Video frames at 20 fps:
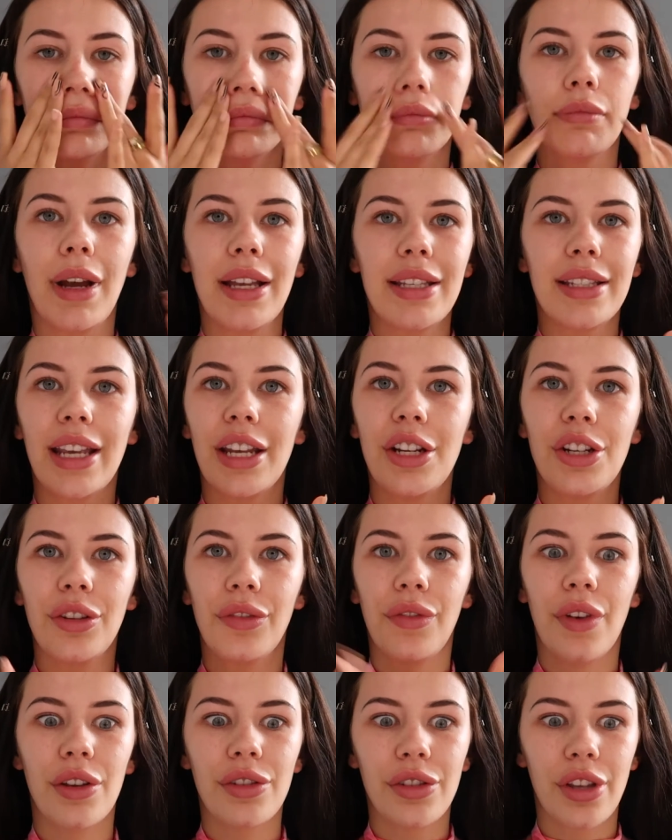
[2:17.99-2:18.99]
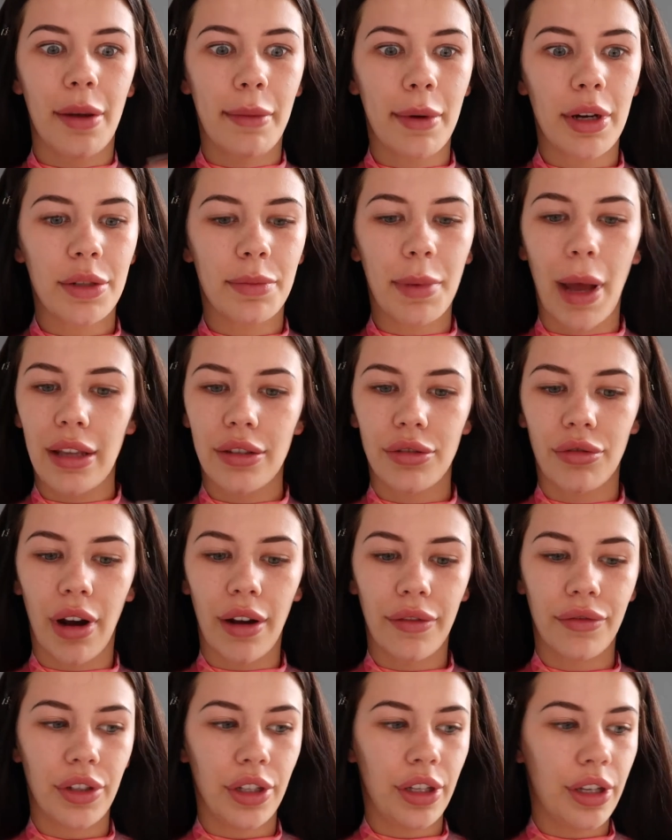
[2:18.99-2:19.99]
my skin just feels so much better
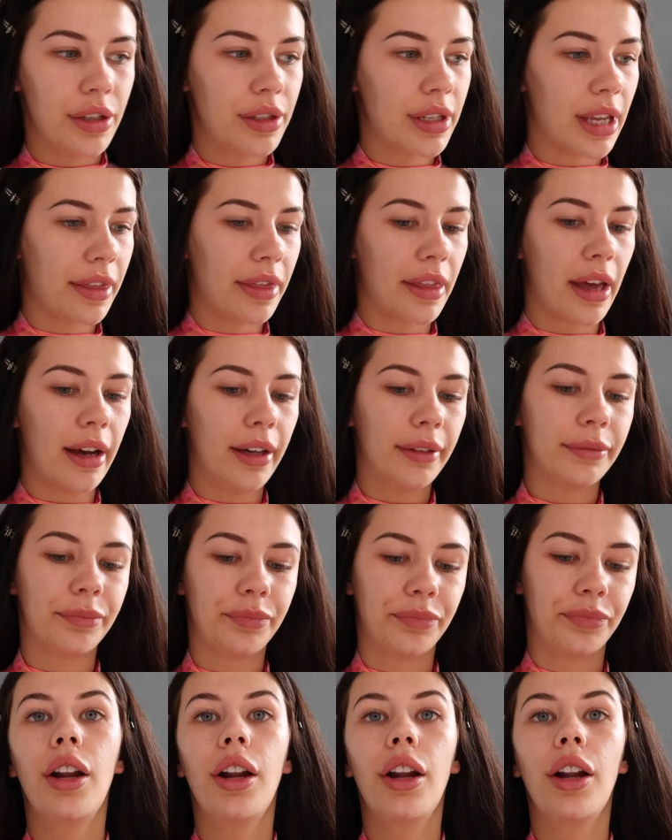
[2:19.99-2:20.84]
after using that.